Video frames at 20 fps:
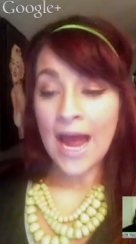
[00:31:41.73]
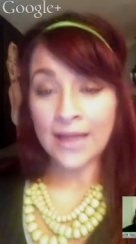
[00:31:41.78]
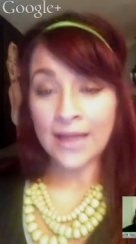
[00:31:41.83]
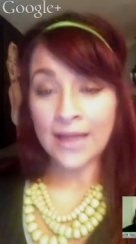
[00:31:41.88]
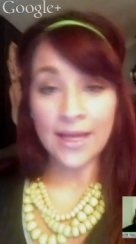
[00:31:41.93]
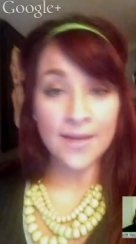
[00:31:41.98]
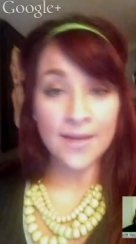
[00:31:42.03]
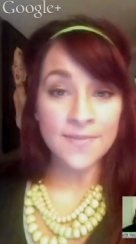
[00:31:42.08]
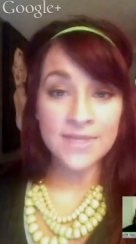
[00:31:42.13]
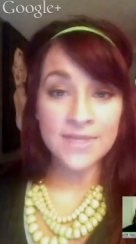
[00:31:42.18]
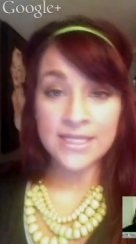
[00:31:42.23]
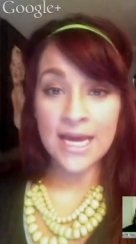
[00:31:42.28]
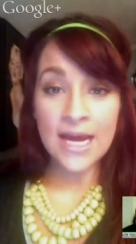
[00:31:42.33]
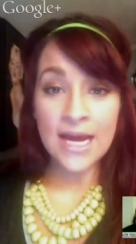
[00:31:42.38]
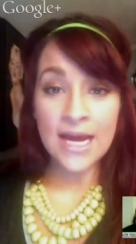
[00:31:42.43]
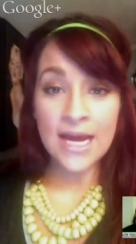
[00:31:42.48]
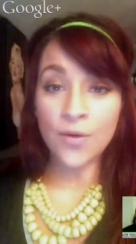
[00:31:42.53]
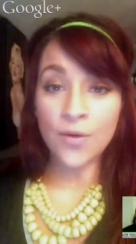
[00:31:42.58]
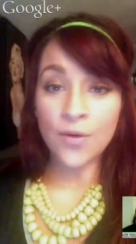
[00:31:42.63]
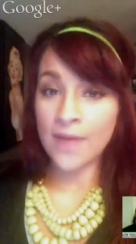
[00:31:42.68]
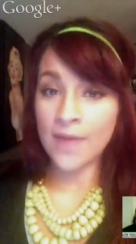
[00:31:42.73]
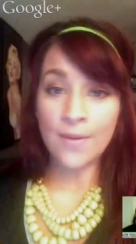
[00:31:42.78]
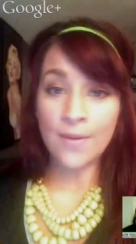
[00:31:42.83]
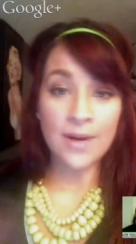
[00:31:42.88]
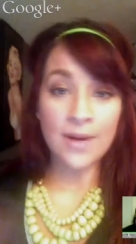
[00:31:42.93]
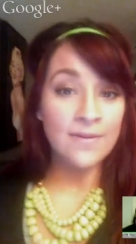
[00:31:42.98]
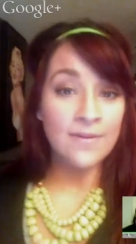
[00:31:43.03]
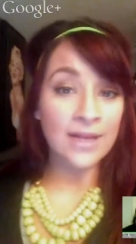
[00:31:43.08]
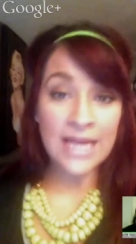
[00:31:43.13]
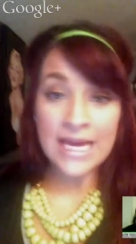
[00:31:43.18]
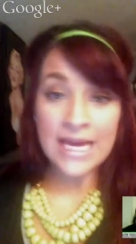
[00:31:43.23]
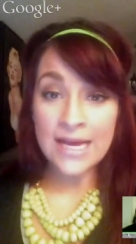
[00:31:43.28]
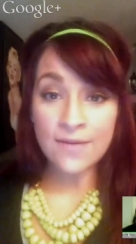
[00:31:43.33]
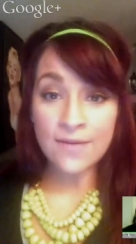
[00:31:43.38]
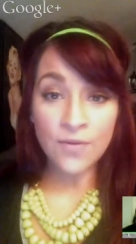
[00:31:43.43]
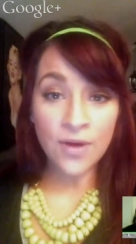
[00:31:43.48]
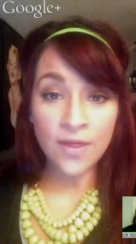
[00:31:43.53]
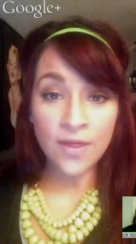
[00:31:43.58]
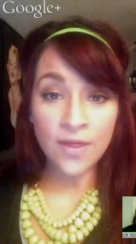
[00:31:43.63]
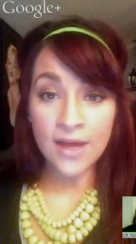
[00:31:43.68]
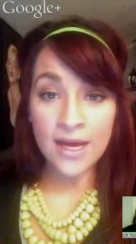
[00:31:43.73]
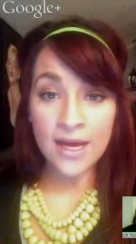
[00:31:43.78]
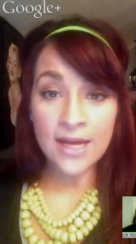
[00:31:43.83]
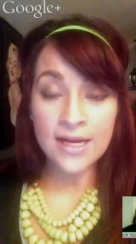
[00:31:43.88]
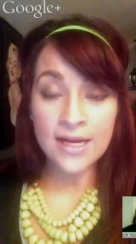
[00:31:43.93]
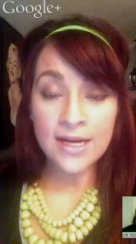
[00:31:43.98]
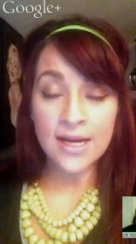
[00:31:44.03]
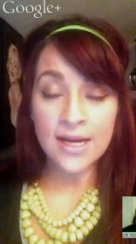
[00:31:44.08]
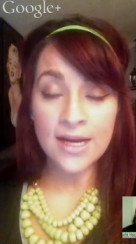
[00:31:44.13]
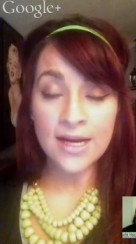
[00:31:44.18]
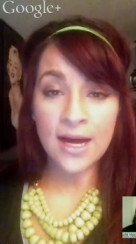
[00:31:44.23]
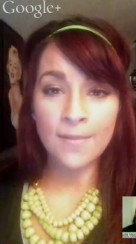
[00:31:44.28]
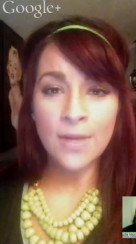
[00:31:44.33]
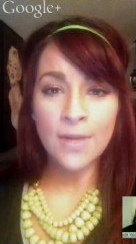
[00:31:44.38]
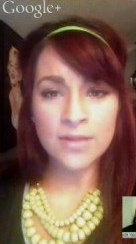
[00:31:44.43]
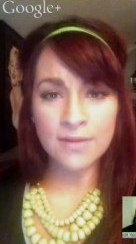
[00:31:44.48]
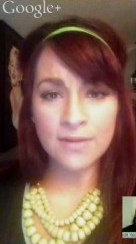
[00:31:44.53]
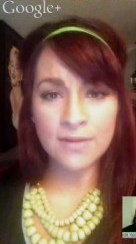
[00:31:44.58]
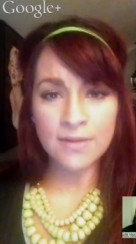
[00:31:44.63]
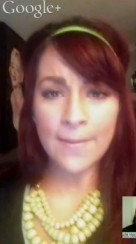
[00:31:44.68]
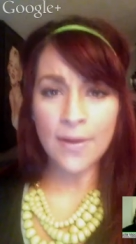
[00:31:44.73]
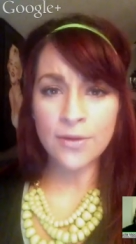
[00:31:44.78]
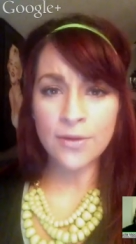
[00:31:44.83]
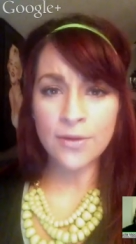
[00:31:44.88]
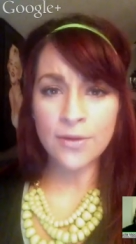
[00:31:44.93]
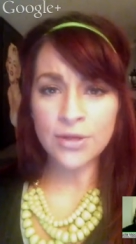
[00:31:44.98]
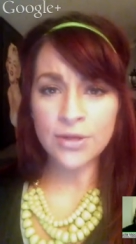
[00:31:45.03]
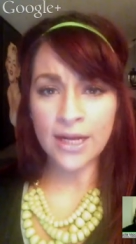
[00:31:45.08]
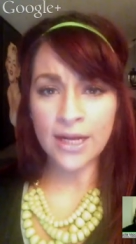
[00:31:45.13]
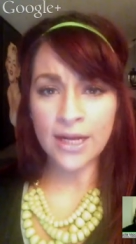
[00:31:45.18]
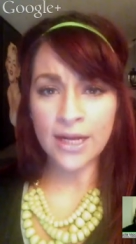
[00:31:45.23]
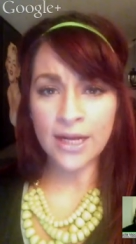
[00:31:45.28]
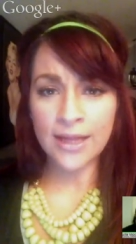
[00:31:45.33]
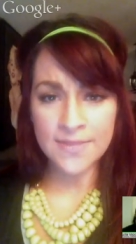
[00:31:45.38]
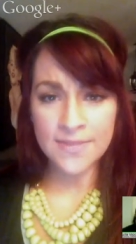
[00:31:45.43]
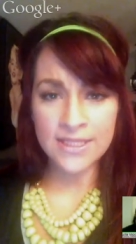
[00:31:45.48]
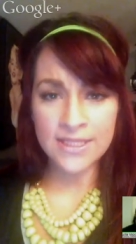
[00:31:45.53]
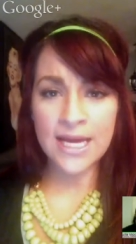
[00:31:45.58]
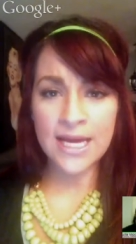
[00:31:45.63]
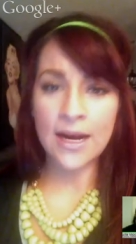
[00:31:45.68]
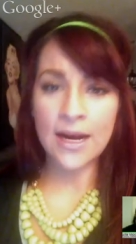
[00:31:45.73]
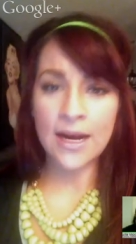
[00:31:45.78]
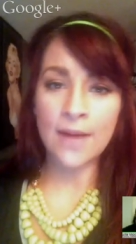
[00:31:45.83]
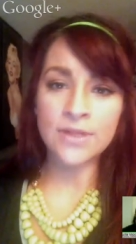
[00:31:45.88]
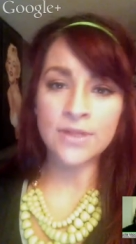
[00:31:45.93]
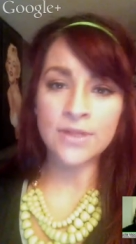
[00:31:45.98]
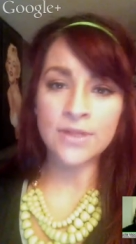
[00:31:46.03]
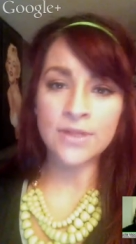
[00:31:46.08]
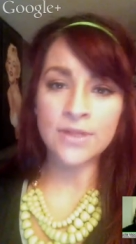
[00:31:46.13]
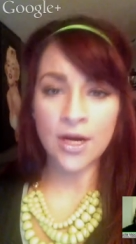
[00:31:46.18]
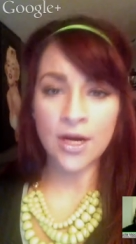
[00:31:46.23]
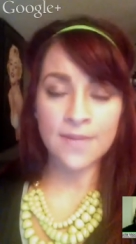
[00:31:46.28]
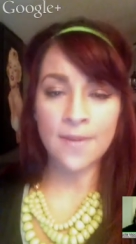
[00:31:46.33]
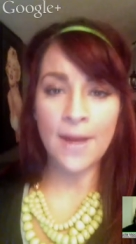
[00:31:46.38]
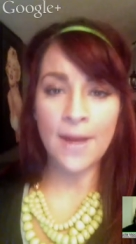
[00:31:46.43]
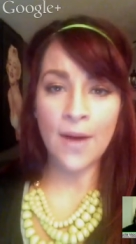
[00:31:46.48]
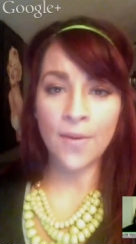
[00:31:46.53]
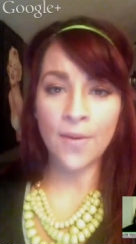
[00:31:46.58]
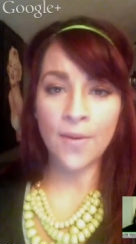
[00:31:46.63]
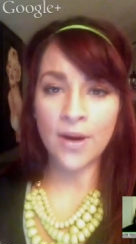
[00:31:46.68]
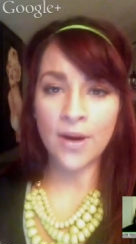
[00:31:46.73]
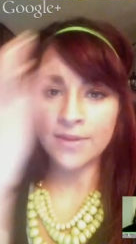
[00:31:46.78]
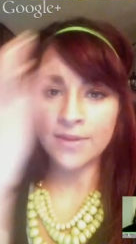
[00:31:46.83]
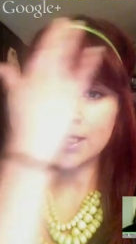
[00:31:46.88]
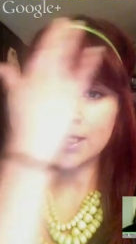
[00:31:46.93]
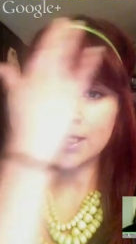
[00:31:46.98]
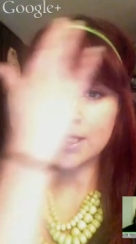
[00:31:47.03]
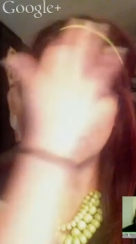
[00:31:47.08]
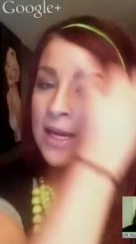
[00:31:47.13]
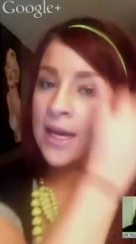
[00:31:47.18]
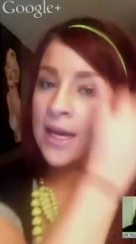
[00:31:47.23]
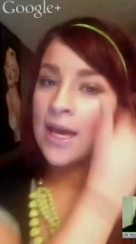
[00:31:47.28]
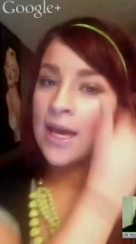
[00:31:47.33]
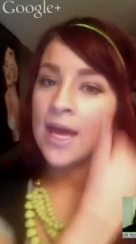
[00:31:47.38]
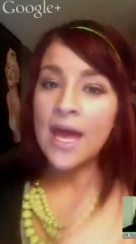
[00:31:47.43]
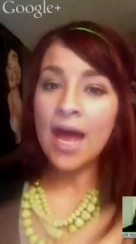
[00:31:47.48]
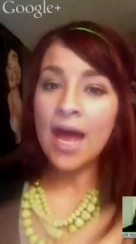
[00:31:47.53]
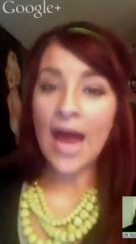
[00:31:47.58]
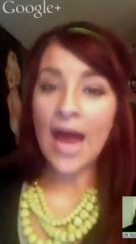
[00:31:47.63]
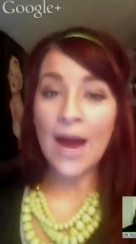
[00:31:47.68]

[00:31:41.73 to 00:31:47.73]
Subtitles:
I let them sit, or they would even leave with it. Most of the time I would try to let them sit, and I would talk to them about what it was doing.